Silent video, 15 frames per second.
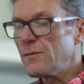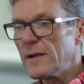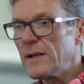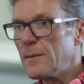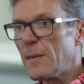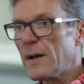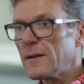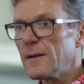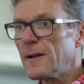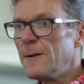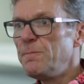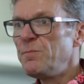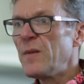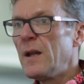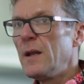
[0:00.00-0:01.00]
really matter.
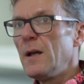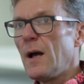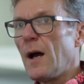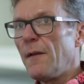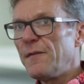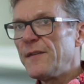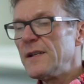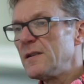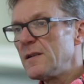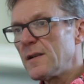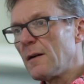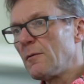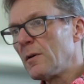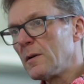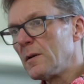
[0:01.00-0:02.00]
And this is
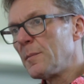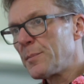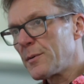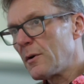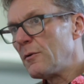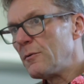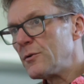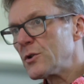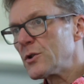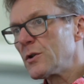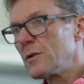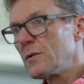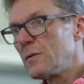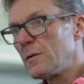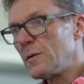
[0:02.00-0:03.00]
our approach
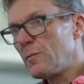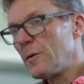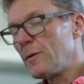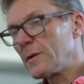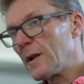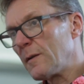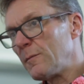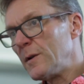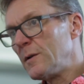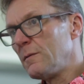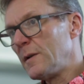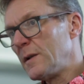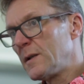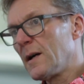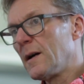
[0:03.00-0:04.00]
to the work that we do
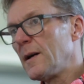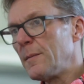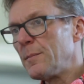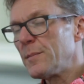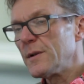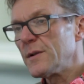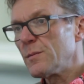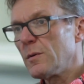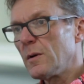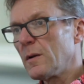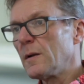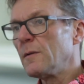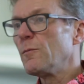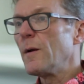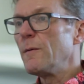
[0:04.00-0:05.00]
in type as well.
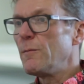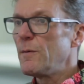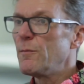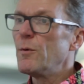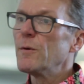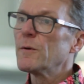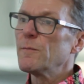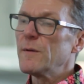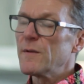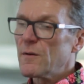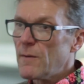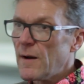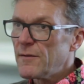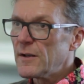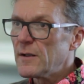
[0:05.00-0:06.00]
And when we work with
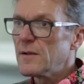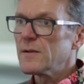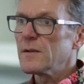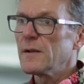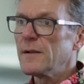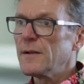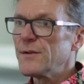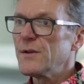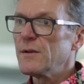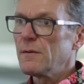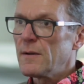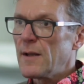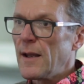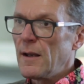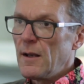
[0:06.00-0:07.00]
graphic designers, you know,
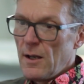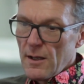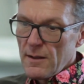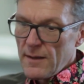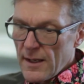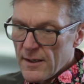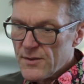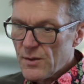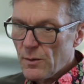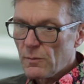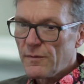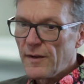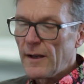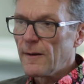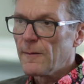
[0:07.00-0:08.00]
they, they're
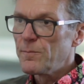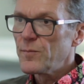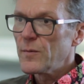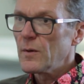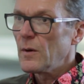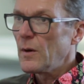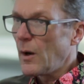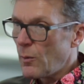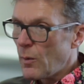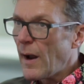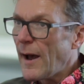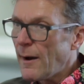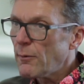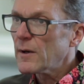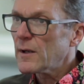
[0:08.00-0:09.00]
solving
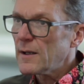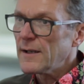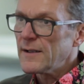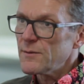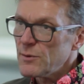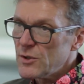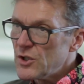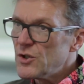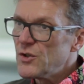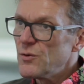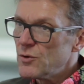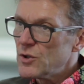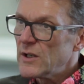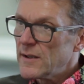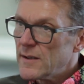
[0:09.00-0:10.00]
our clients, which is
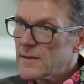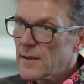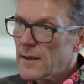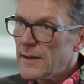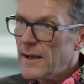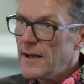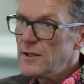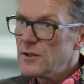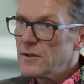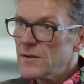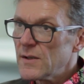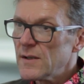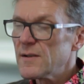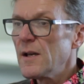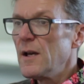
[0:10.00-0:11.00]
usually design
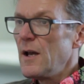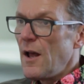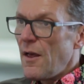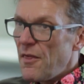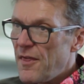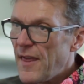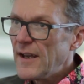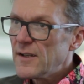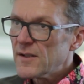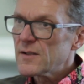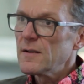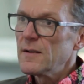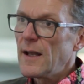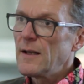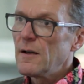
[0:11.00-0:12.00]
agencies, they,
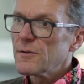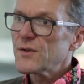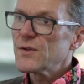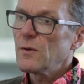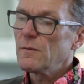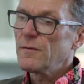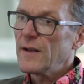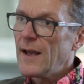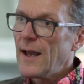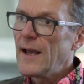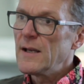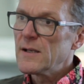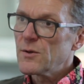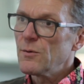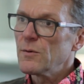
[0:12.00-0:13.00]
they are solving a
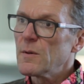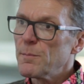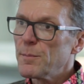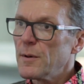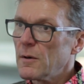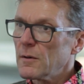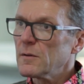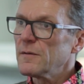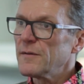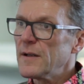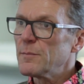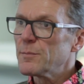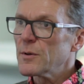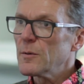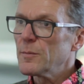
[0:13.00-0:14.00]
certain part of a
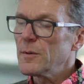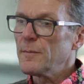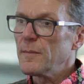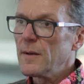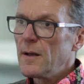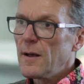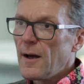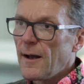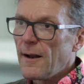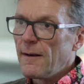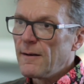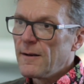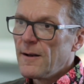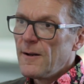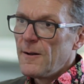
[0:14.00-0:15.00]
problem and